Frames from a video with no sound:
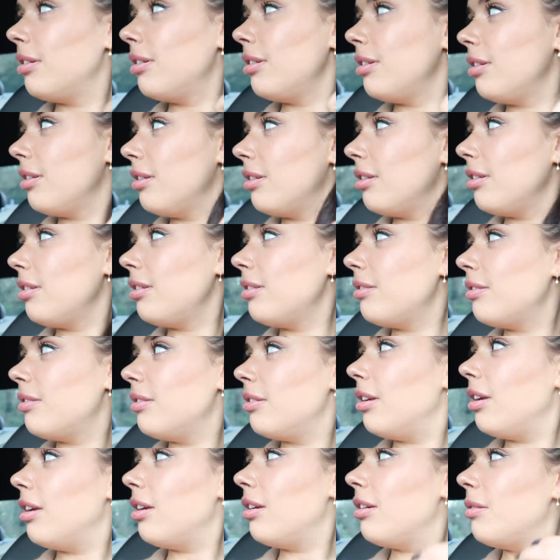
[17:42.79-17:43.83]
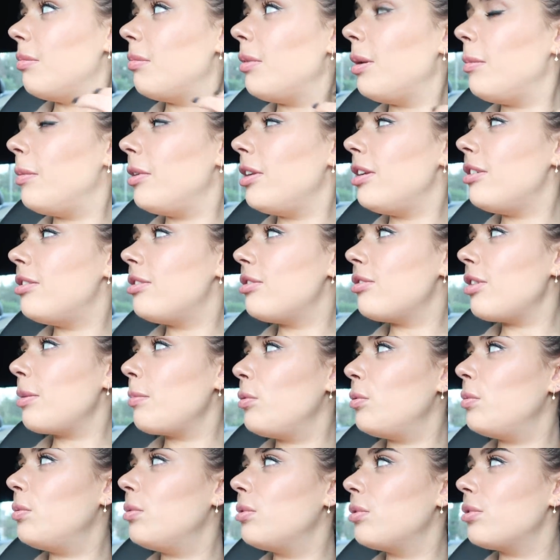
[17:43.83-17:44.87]
any eye drops. Maybe I need to drink
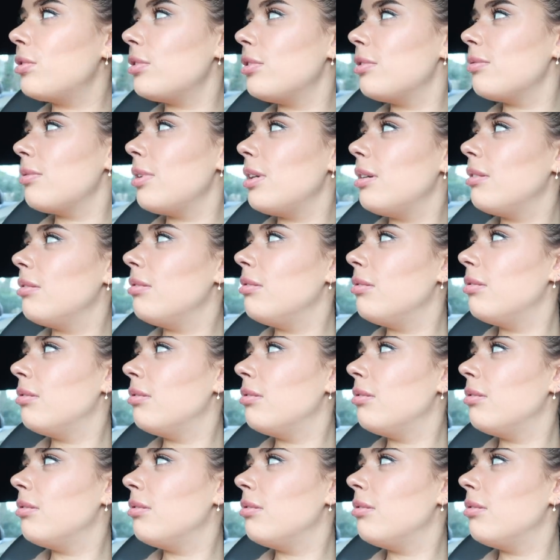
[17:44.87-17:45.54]
more water as well.